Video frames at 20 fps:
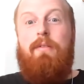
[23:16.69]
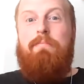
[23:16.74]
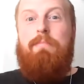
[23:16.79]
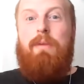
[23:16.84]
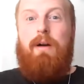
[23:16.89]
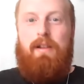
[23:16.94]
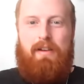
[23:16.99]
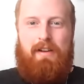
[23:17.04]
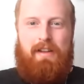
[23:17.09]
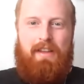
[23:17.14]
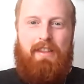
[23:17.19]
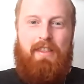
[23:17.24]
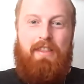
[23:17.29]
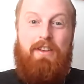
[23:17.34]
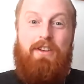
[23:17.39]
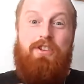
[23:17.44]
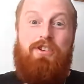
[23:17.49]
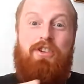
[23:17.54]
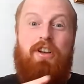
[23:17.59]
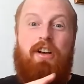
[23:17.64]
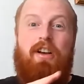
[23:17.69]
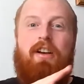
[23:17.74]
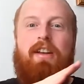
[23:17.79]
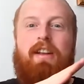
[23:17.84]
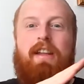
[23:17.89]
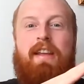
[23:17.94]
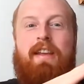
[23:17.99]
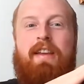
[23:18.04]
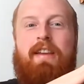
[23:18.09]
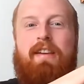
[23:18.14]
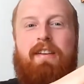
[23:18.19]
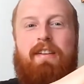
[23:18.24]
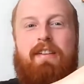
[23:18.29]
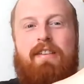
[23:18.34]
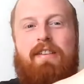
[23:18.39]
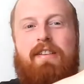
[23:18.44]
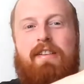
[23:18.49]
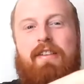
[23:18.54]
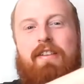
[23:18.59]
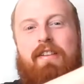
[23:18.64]
But like, the journey
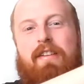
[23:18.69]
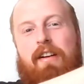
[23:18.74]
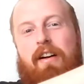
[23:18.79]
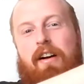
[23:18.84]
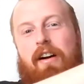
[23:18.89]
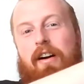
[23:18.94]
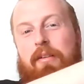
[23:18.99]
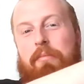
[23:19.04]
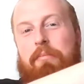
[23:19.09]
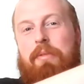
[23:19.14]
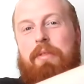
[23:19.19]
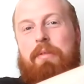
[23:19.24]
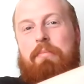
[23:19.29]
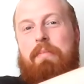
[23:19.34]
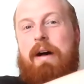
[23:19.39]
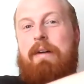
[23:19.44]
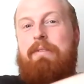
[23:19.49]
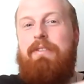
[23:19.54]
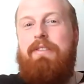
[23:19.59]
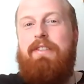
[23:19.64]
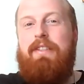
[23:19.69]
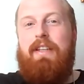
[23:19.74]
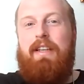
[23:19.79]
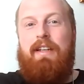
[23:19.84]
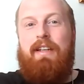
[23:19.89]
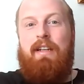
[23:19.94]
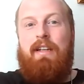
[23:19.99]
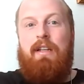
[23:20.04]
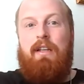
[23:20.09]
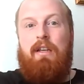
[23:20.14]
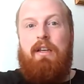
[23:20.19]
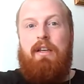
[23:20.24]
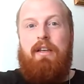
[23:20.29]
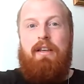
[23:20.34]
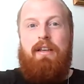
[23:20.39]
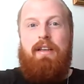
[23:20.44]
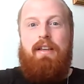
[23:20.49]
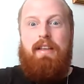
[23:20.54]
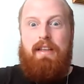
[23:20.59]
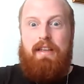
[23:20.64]
up the mountain
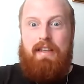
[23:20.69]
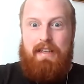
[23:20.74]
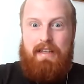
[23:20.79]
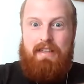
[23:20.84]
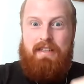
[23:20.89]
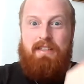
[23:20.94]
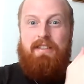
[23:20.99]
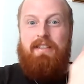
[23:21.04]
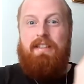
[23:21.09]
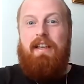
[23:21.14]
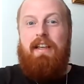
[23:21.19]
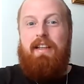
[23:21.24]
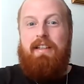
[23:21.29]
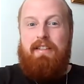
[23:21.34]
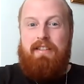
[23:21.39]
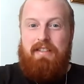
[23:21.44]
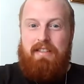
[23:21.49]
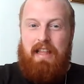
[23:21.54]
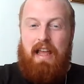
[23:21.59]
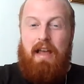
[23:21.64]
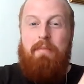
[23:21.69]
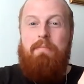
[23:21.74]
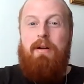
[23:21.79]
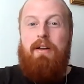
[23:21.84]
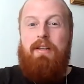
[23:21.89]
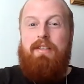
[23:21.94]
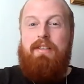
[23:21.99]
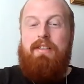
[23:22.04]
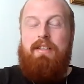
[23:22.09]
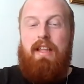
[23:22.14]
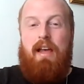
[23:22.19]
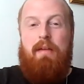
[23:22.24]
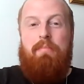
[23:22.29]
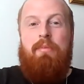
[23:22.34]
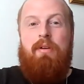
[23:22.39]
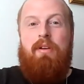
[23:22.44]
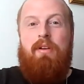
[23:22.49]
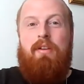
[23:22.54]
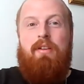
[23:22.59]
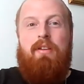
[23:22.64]
is a step by step.